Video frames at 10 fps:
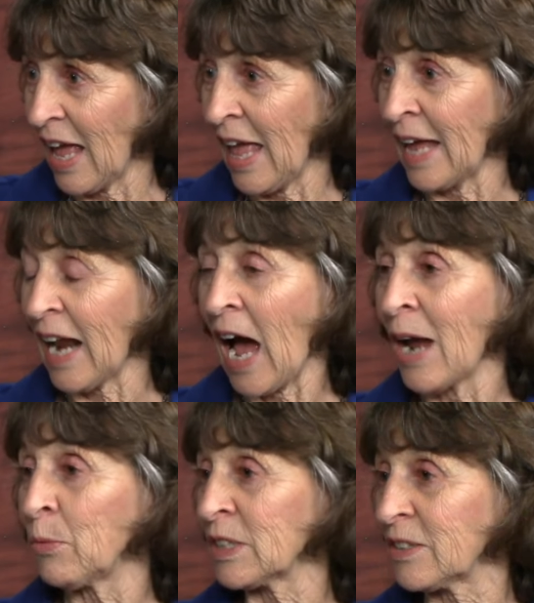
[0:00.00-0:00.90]
And wow.
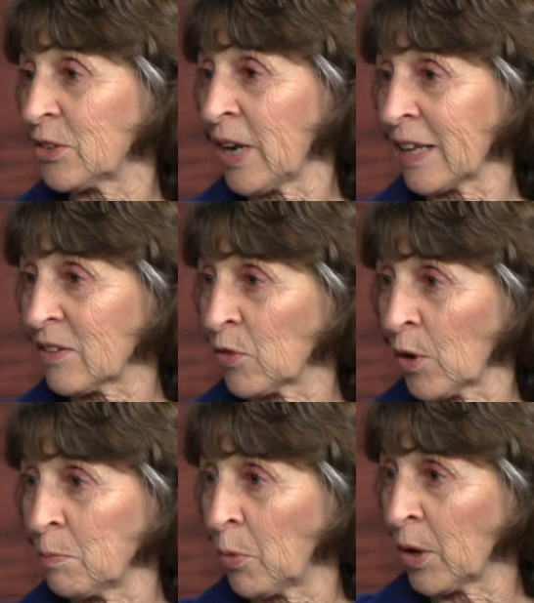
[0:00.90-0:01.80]
I was
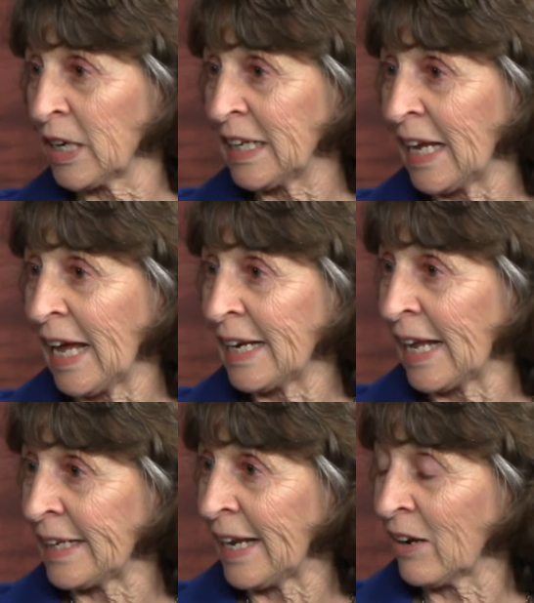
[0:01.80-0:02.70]
transformed, born again,
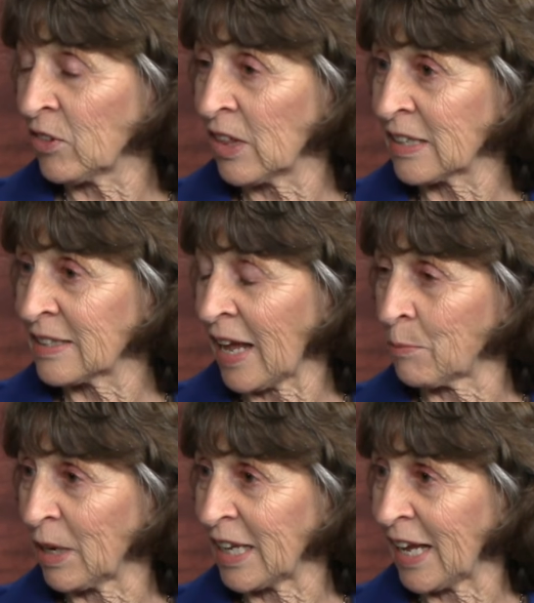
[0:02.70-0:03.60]
and never the
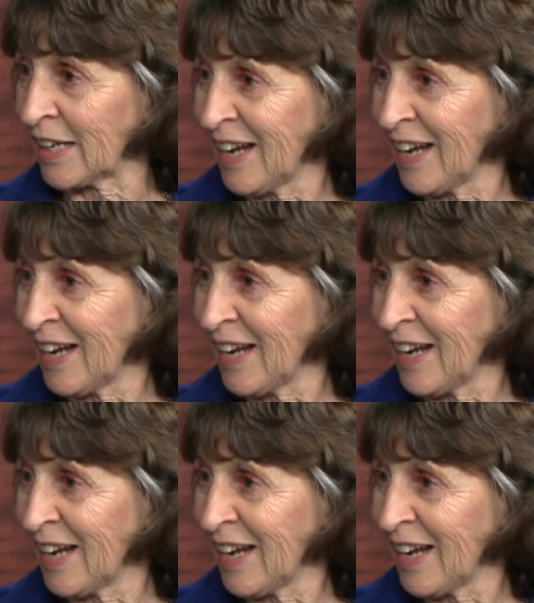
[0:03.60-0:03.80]
same again.